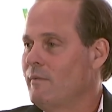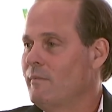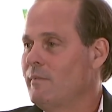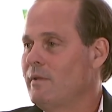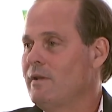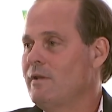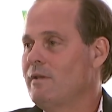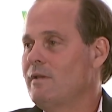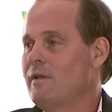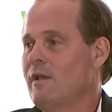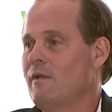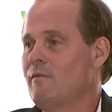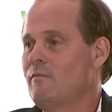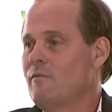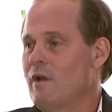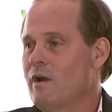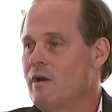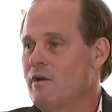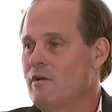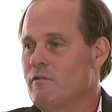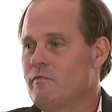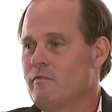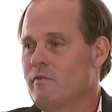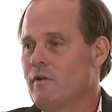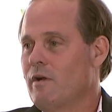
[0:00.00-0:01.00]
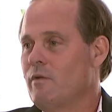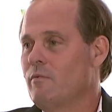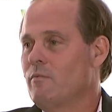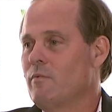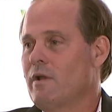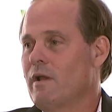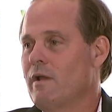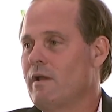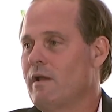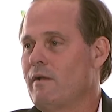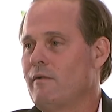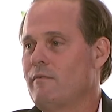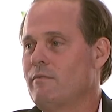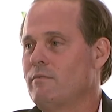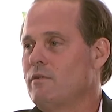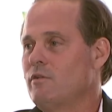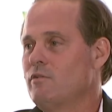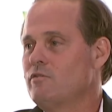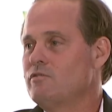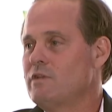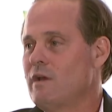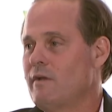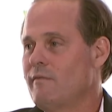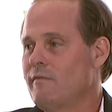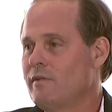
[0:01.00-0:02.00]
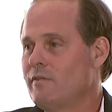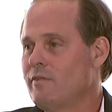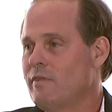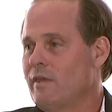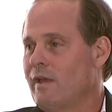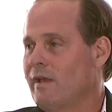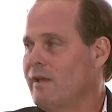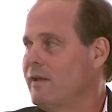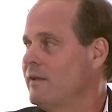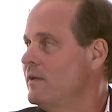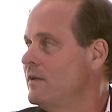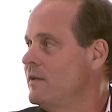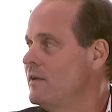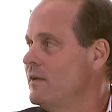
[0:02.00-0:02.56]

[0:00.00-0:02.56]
I mean, you get run over and we'll lose everything.